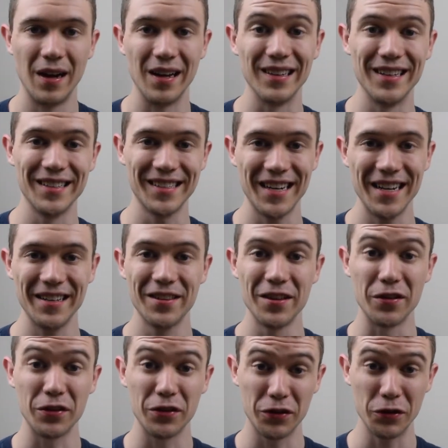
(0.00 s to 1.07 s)
Let's take the
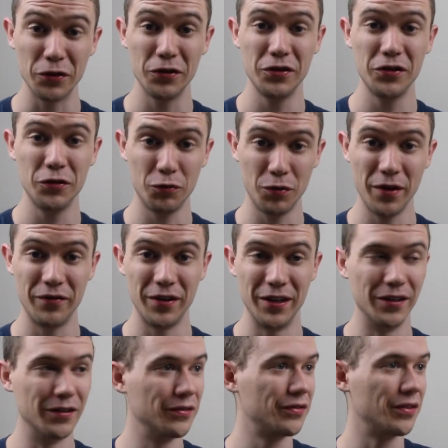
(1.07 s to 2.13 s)
third
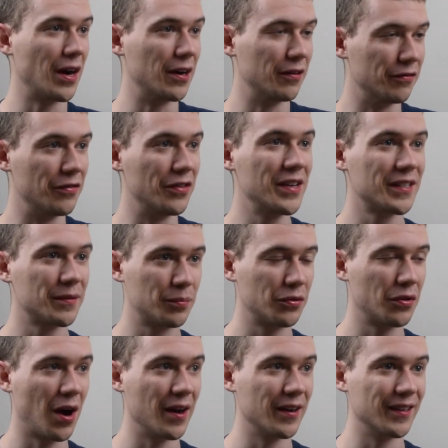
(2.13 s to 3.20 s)
derivative of this
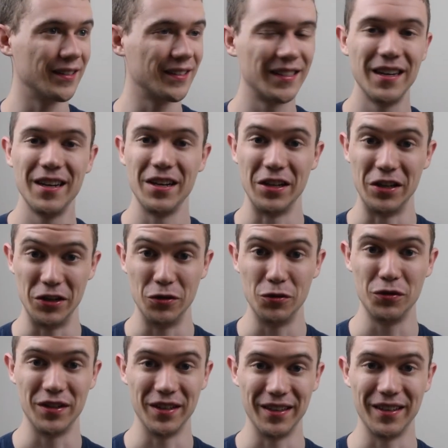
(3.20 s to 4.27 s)
product
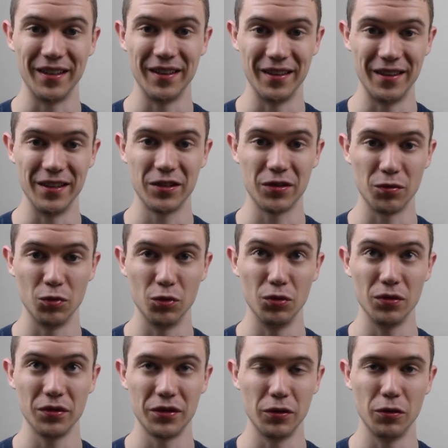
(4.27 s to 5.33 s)
using this
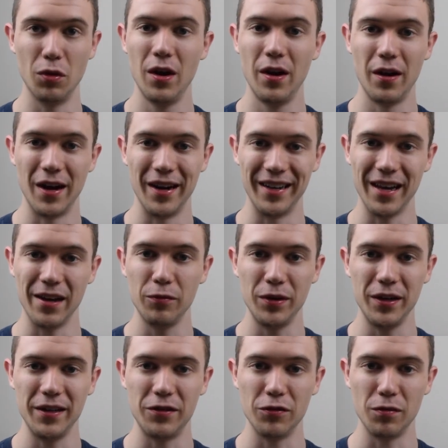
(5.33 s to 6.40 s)
rule. So again, we
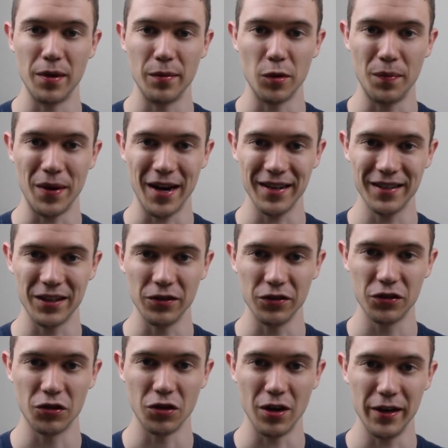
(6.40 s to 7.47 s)
need to remember Pascal's
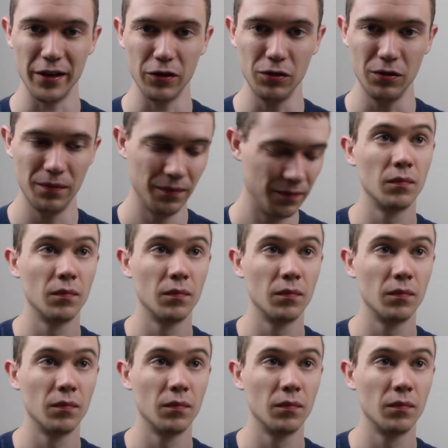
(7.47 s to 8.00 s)
triangle.